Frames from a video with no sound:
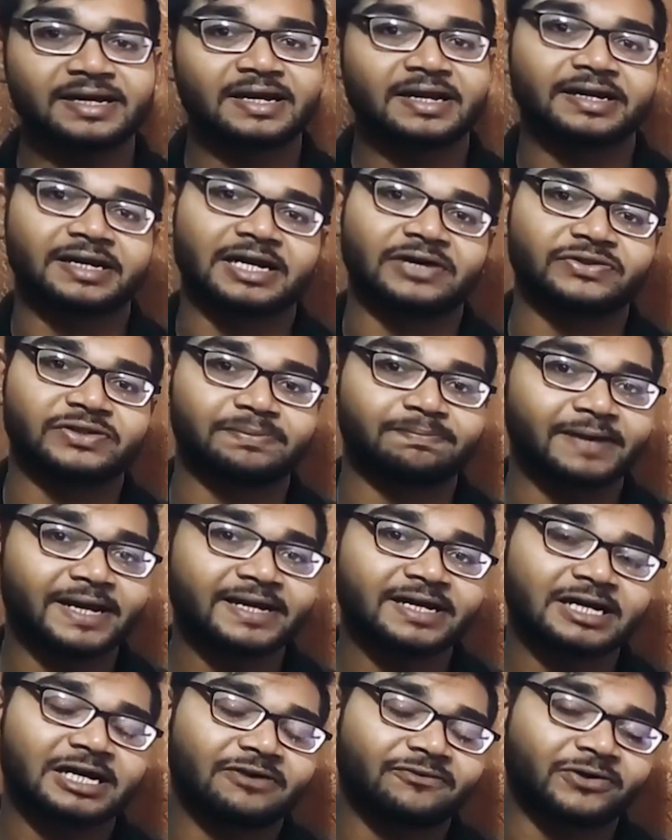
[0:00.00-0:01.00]
Now the
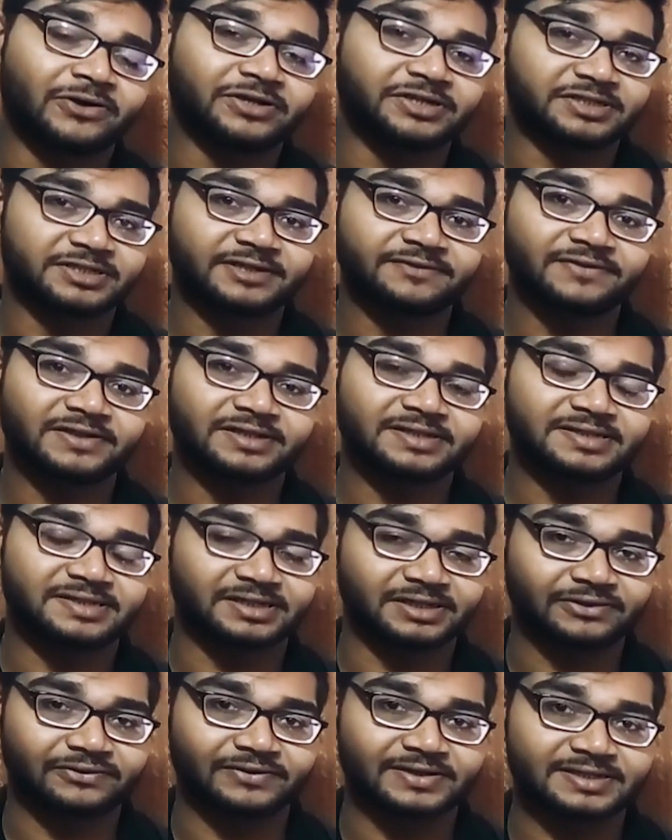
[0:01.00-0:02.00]
bank, on receiving this
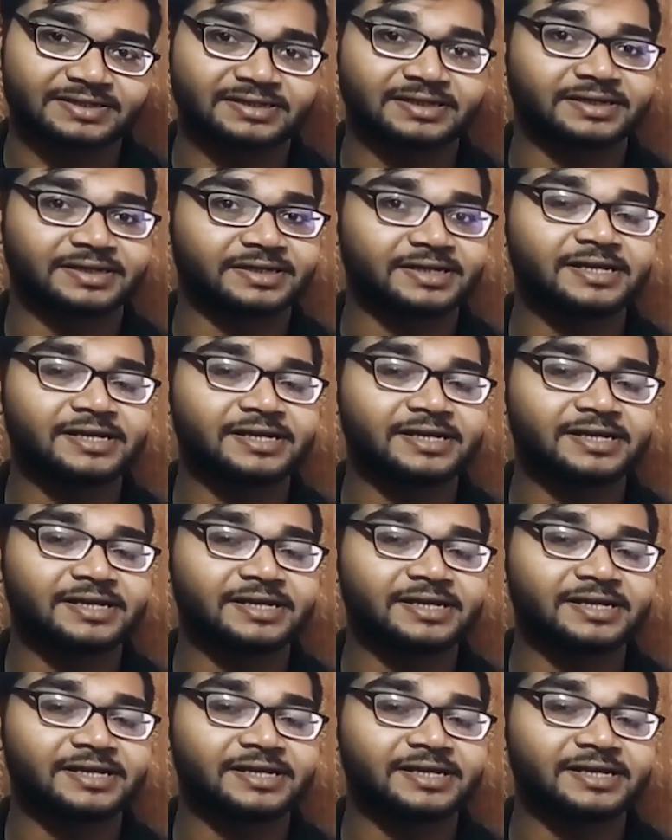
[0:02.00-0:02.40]
request,